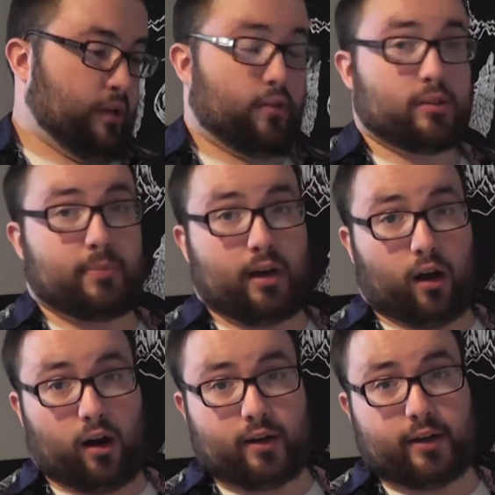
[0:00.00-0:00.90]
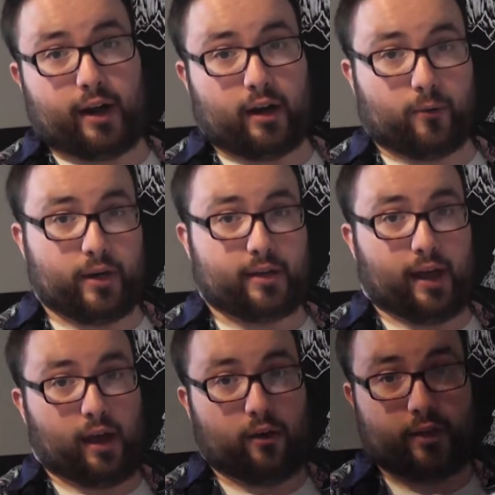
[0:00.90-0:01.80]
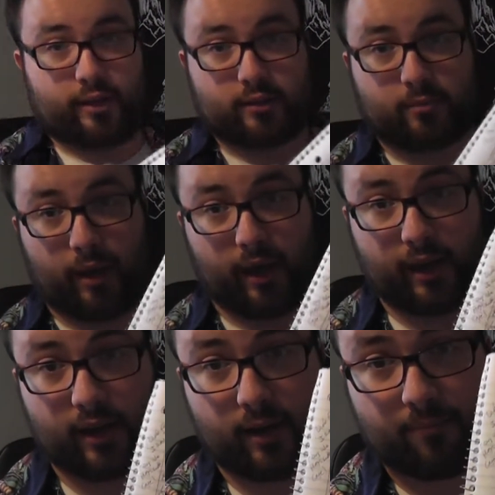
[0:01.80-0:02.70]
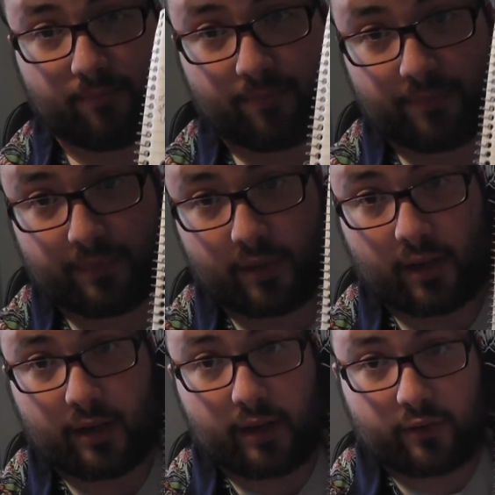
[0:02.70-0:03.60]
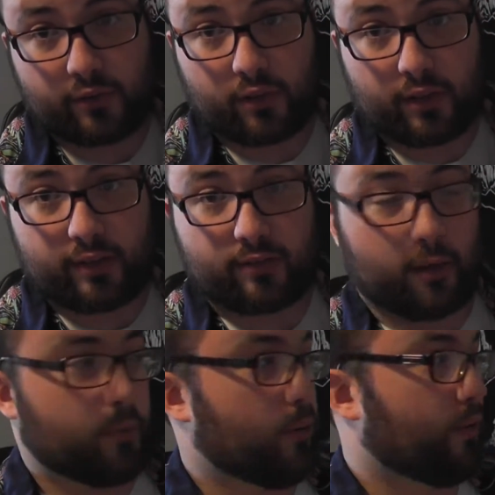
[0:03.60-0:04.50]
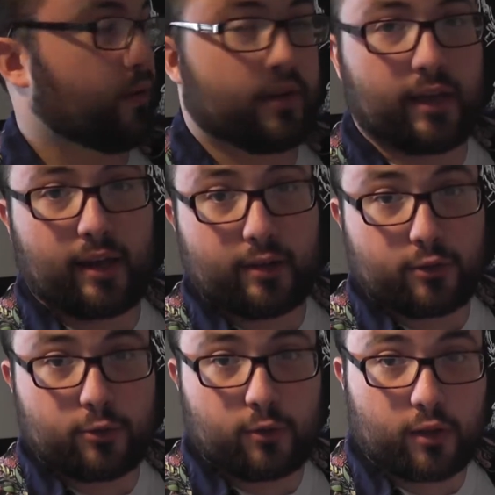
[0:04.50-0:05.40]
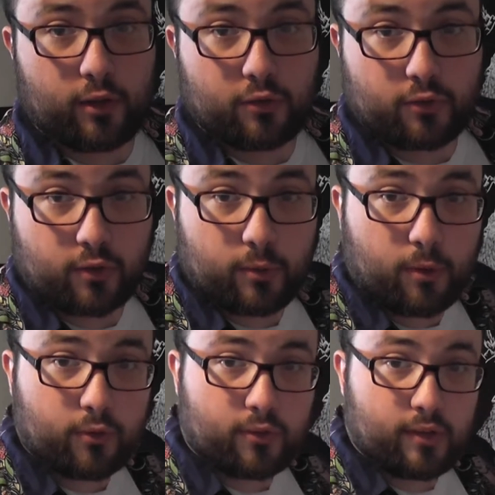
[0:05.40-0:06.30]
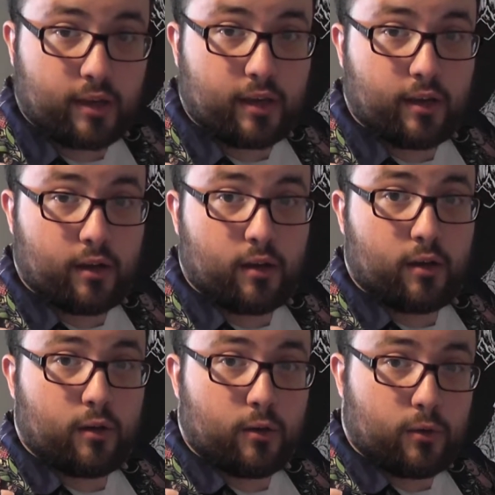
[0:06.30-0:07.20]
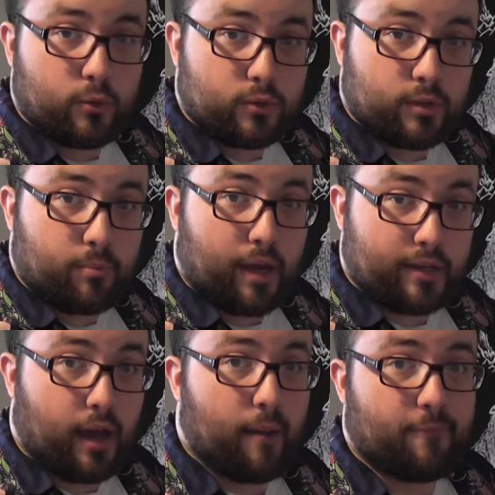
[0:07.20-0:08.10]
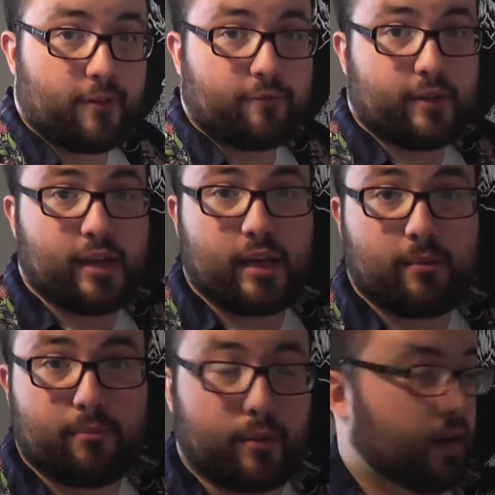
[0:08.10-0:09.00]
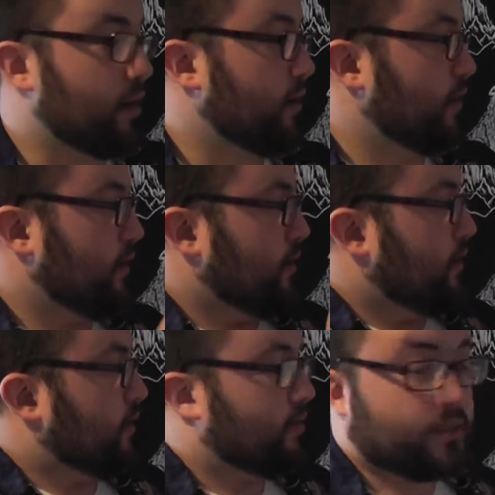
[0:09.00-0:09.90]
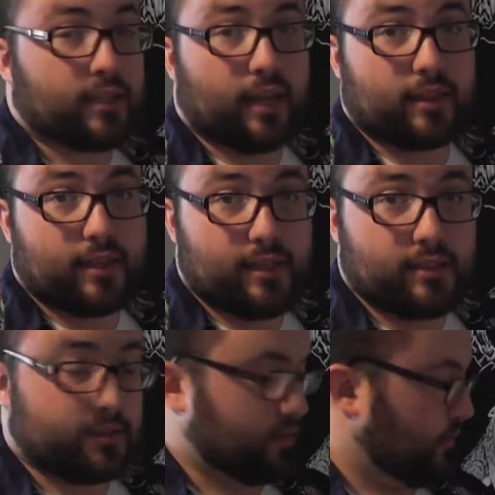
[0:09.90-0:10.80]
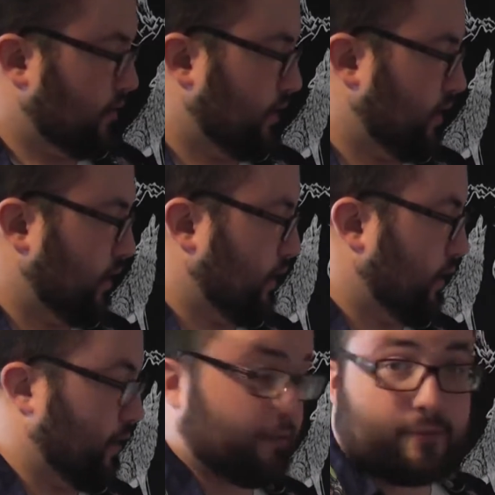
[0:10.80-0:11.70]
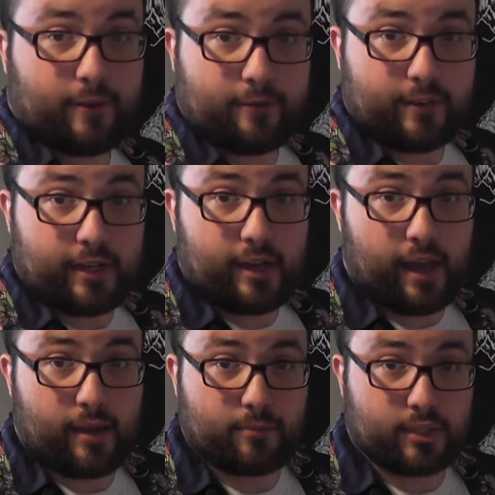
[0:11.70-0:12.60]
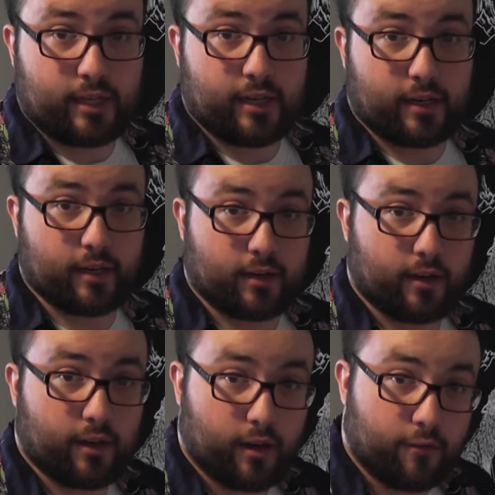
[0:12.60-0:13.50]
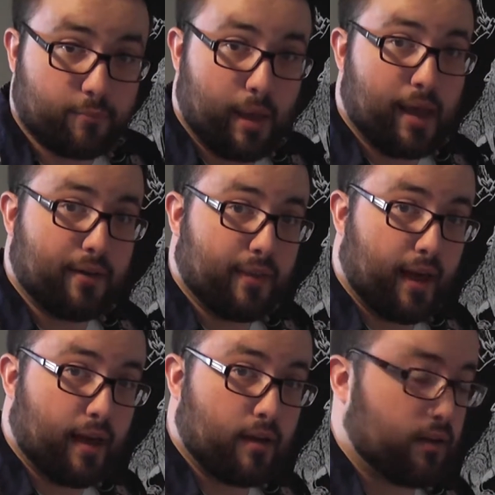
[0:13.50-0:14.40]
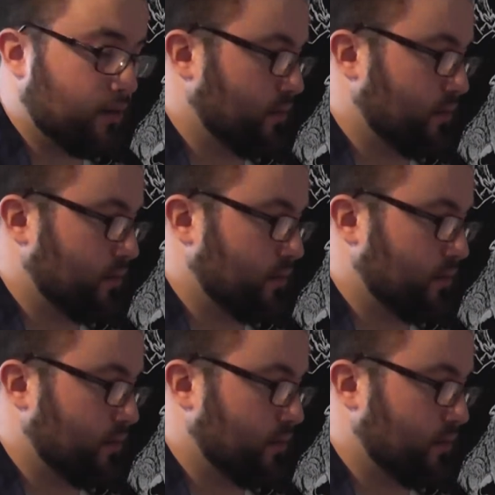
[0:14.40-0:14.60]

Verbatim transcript: it's a bit hard to narrow it down. Here's my um, initial list. I won't get it too close, so you won't see who's in my top 15, but there's at least uh, 50 names here of men that